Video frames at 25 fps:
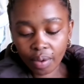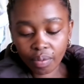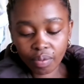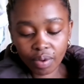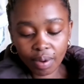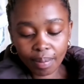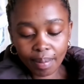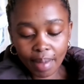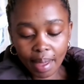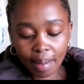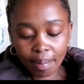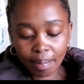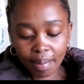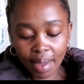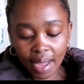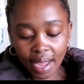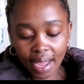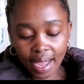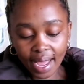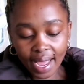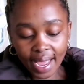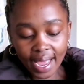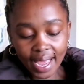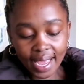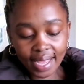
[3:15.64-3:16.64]

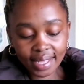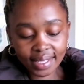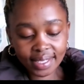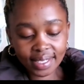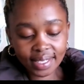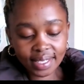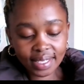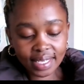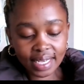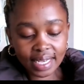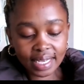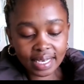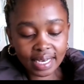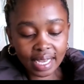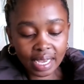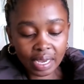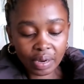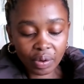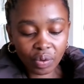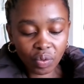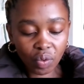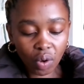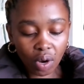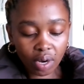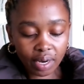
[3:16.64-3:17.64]
Remember, I had seen
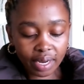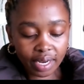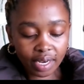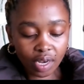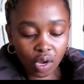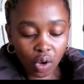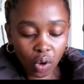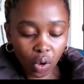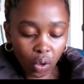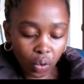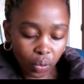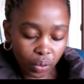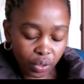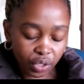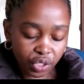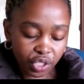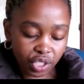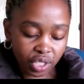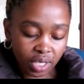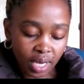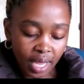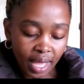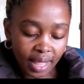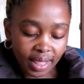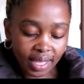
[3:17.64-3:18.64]
a rocket
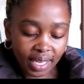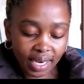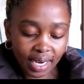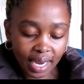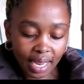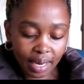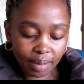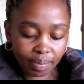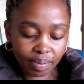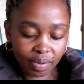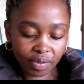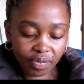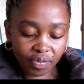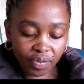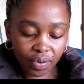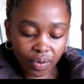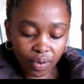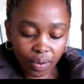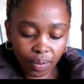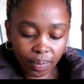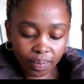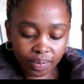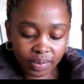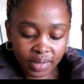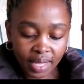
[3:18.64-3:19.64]
launch the night
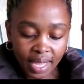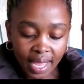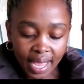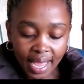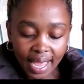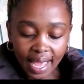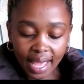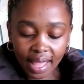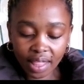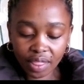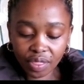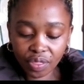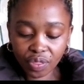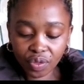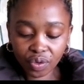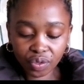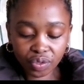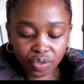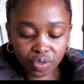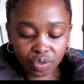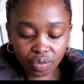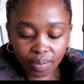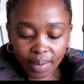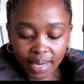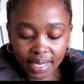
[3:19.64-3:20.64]
before and
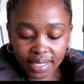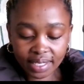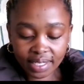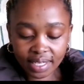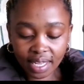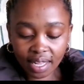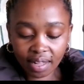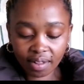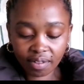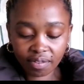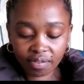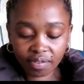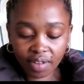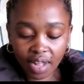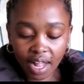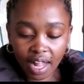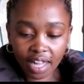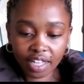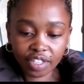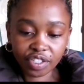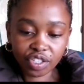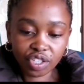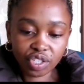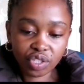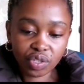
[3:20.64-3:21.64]
thought to myself,
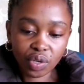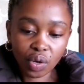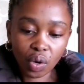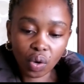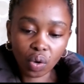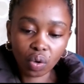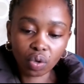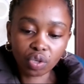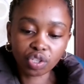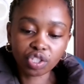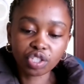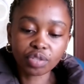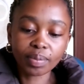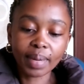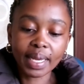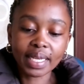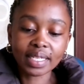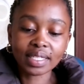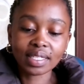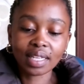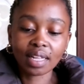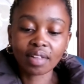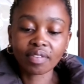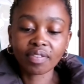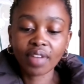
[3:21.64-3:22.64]
I'll just launch
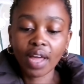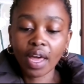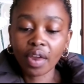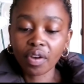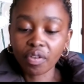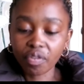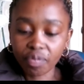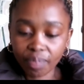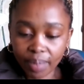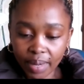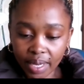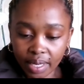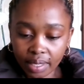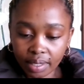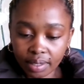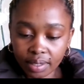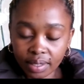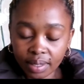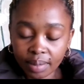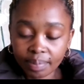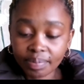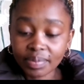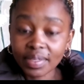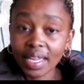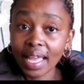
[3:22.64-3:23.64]
myself out of bed
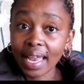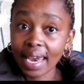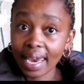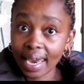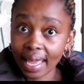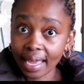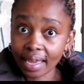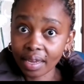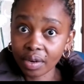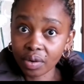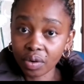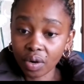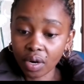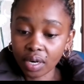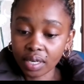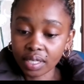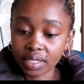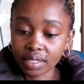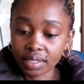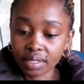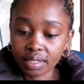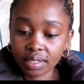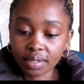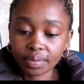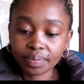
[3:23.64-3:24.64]
like a
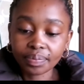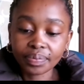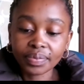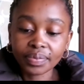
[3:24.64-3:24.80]
rocket.